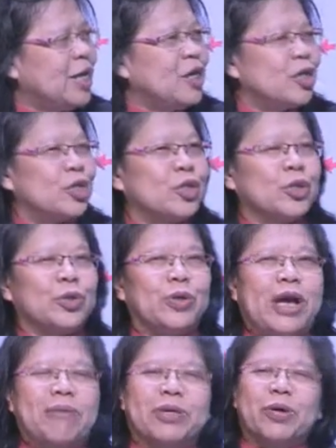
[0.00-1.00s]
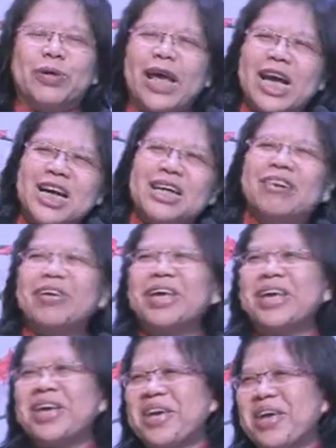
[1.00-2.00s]
So everybody, okay,
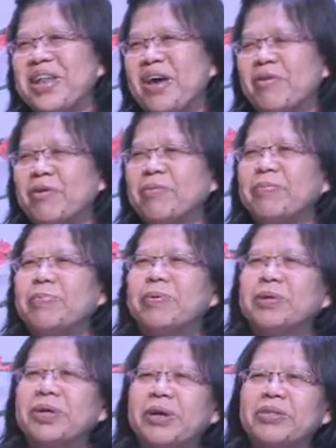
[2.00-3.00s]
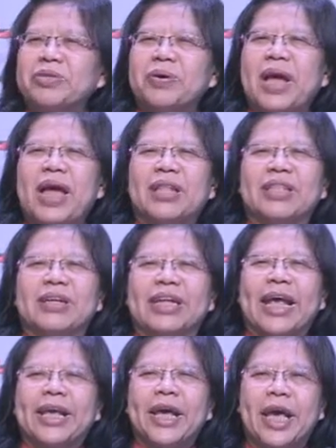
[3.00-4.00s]
agree, and all the people, okay, so the
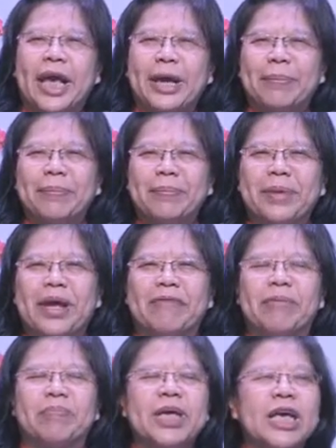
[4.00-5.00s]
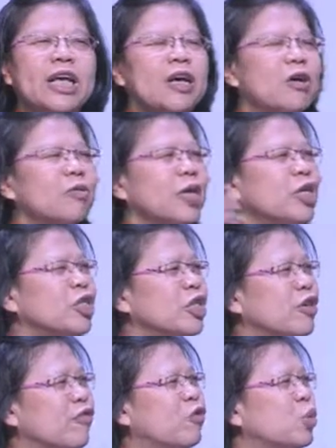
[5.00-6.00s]
day came, they have a big occasion,
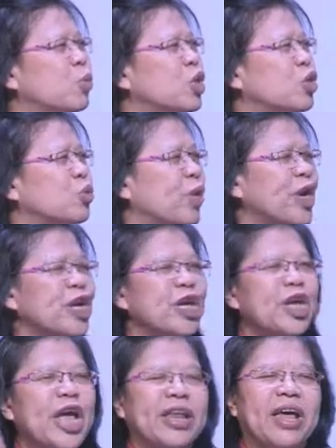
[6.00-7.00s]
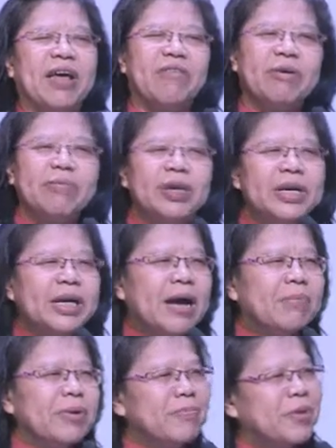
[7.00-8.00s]
the food was ready, and everybody,
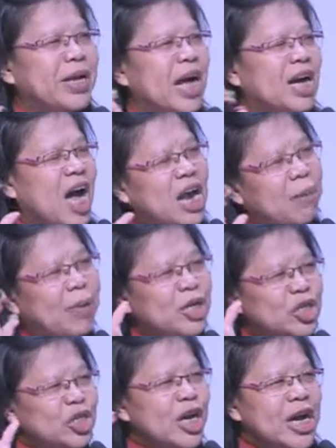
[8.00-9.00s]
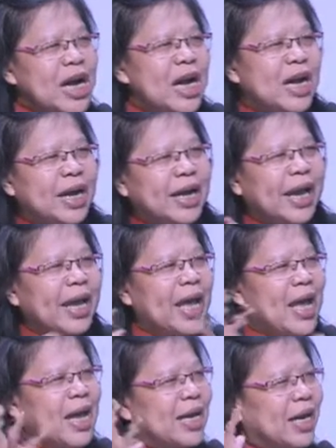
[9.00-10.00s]
young men, bring a calabash, okay,
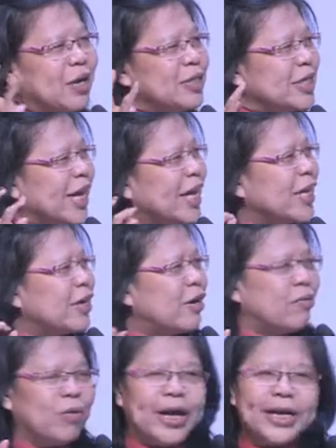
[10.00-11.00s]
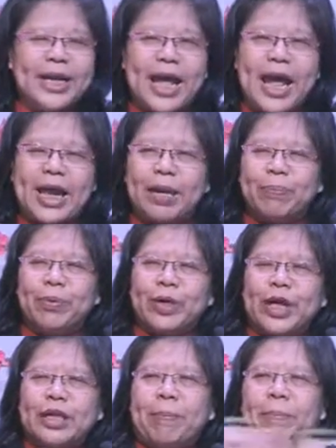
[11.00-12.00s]
a container of wine, and they put
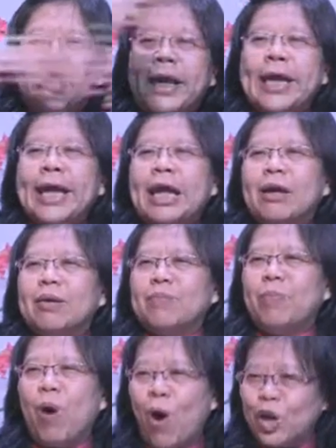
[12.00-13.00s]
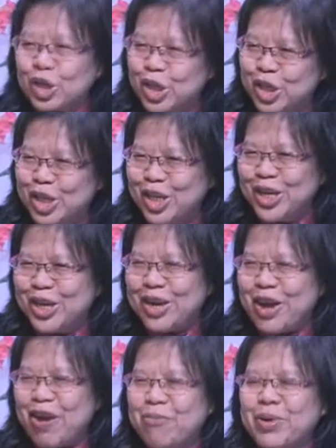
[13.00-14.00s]
in the big pot.
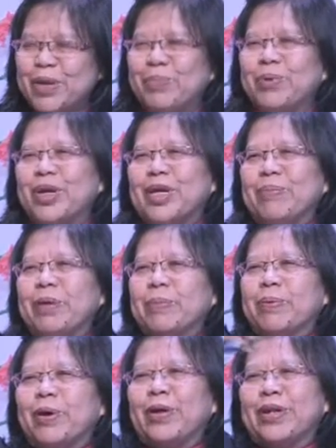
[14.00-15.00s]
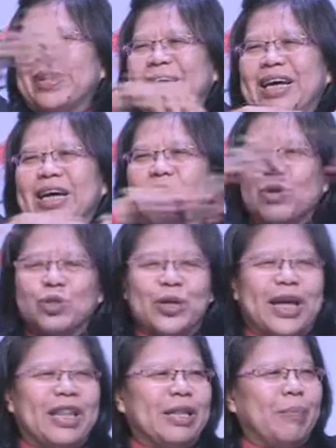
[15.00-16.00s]
Everybody put in a big pot, all
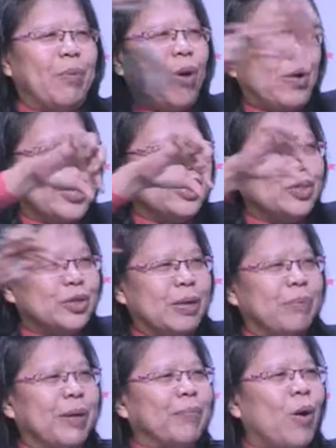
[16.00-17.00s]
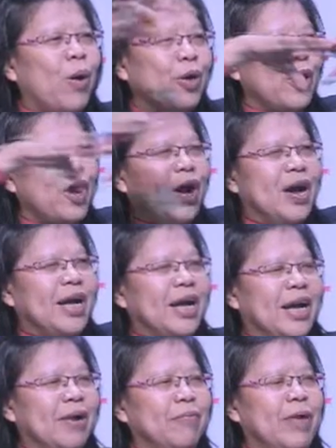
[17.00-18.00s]
together they pour into the big pot
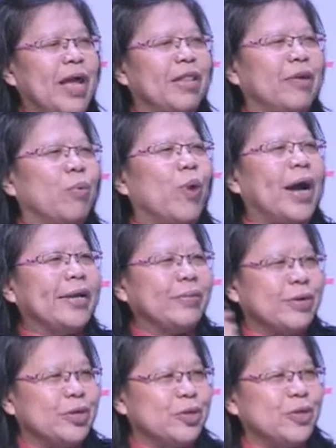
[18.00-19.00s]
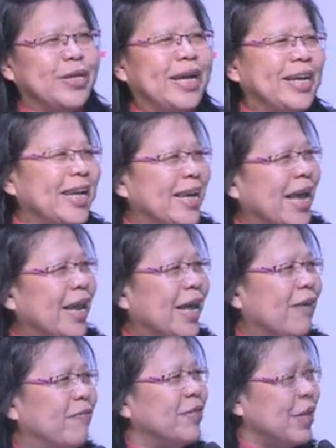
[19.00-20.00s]
where the wine was, so that they can
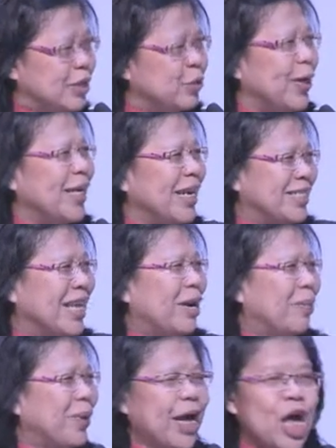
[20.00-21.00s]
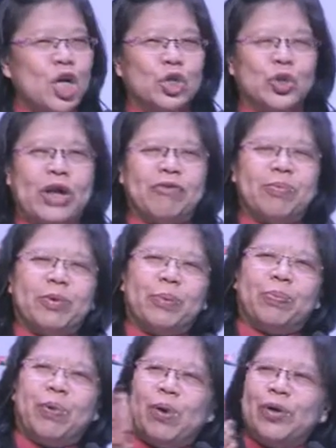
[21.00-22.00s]
have, that's the way they celebrate. So everybody
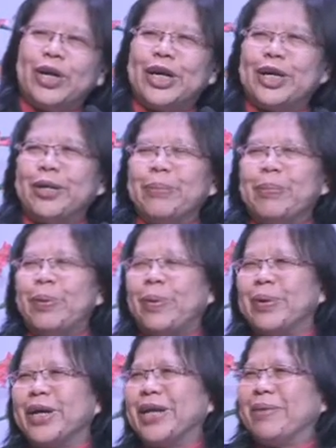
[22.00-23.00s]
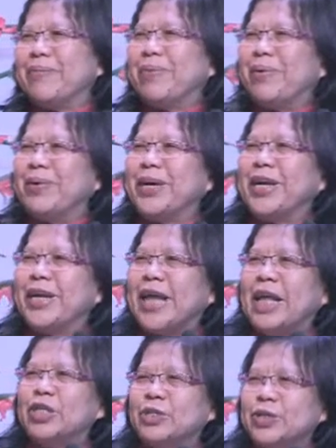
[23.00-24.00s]
pour in,
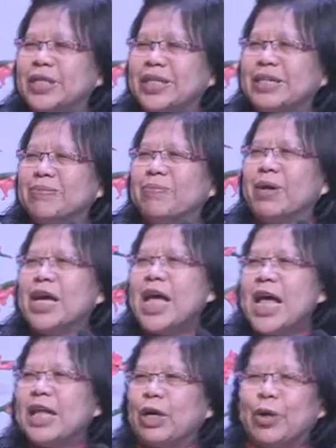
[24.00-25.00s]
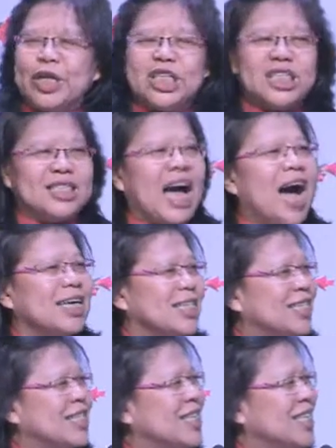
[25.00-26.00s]
and so they're going to
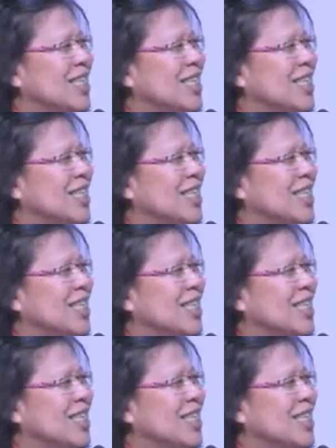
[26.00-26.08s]
start.